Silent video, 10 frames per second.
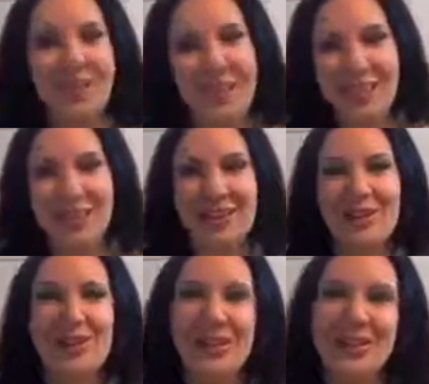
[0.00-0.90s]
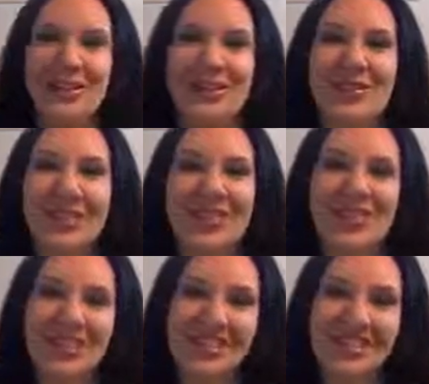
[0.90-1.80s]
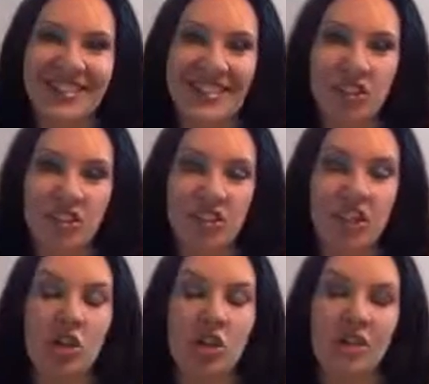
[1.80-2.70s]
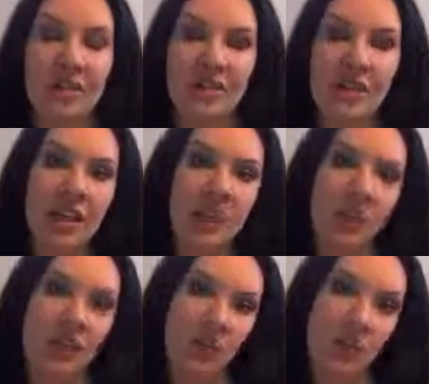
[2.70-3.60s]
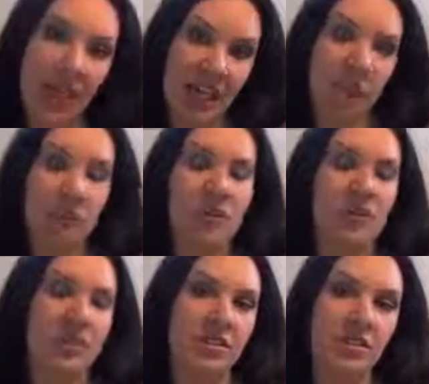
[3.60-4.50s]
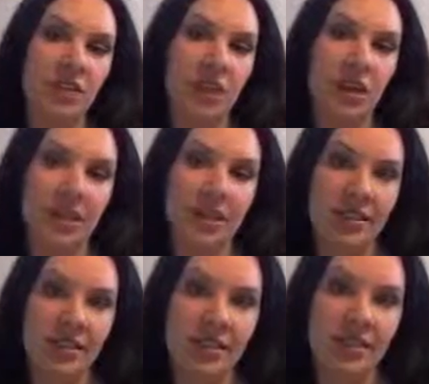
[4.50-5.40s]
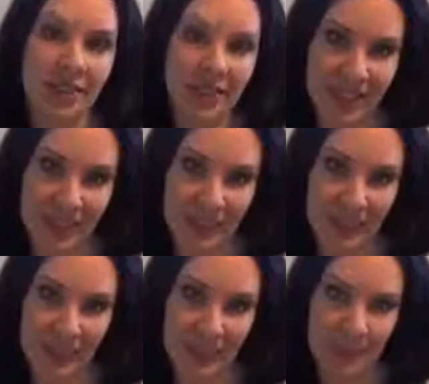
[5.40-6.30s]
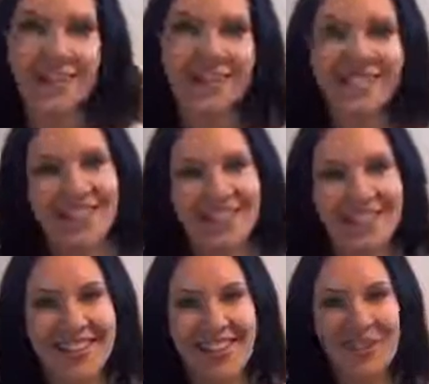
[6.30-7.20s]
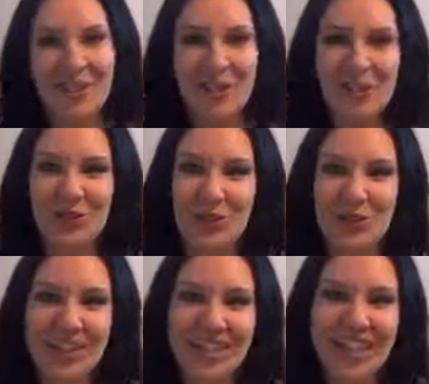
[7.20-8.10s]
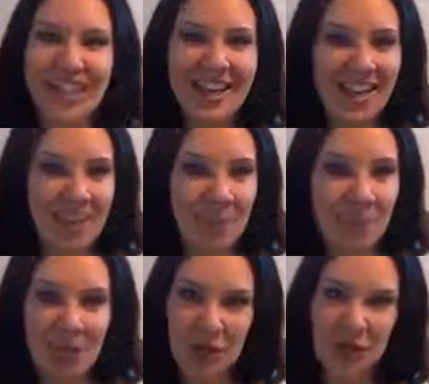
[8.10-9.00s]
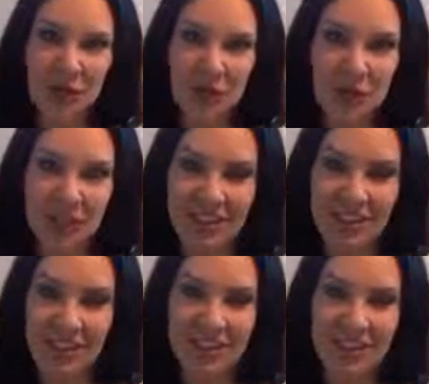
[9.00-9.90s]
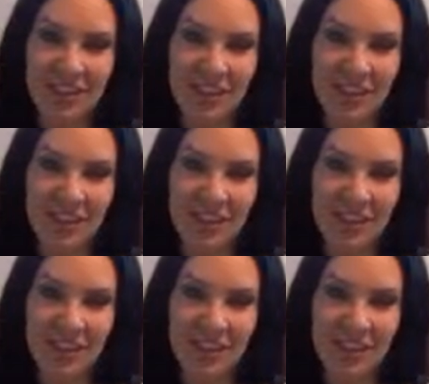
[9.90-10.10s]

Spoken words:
If anything, it would be good for new students to use the shoulder rest, because it would help you position the violin correctly. So thank you very much for watching. I hope you enjoyed the video.